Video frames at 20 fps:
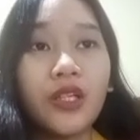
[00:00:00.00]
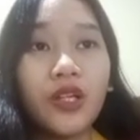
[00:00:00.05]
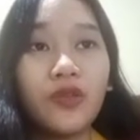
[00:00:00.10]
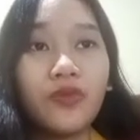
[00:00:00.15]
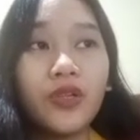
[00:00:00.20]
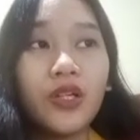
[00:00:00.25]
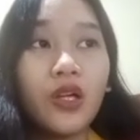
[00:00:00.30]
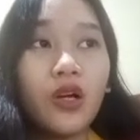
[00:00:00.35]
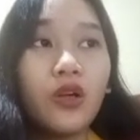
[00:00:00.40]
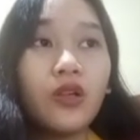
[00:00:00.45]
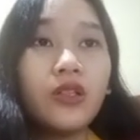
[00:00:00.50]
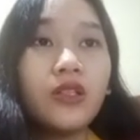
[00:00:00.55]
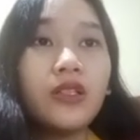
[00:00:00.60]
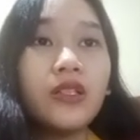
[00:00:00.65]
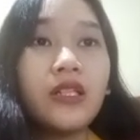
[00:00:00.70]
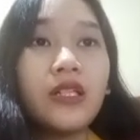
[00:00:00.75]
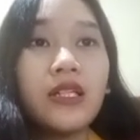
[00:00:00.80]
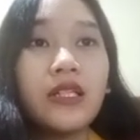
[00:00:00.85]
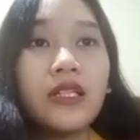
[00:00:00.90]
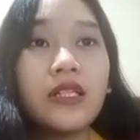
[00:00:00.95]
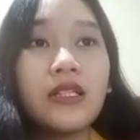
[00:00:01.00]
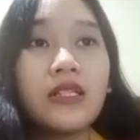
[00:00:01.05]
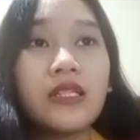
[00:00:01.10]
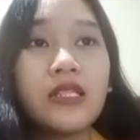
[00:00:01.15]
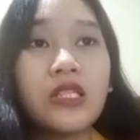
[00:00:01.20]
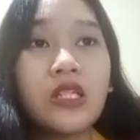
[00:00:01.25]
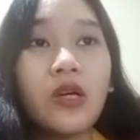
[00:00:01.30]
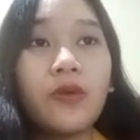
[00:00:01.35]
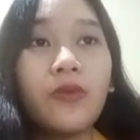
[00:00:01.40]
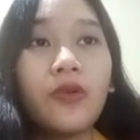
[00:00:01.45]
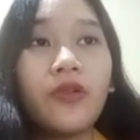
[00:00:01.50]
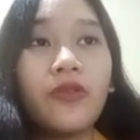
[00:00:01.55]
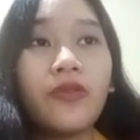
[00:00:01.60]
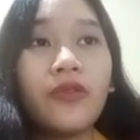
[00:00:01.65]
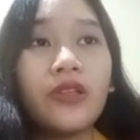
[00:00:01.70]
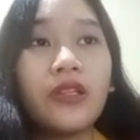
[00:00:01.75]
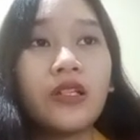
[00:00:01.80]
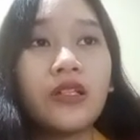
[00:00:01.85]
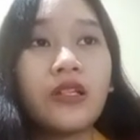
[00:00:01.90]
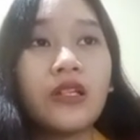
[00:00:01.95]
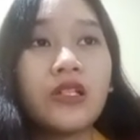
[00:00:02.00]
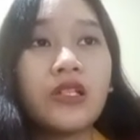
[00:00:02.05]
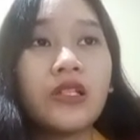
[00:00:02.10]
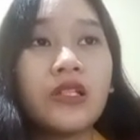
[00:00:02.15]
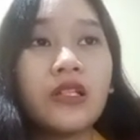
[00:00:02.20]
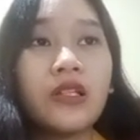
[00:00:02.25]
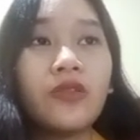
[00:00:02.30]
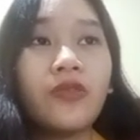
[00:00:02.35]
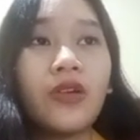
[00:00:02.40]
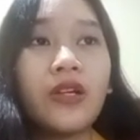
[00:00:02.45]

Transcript: Overall, the scope of international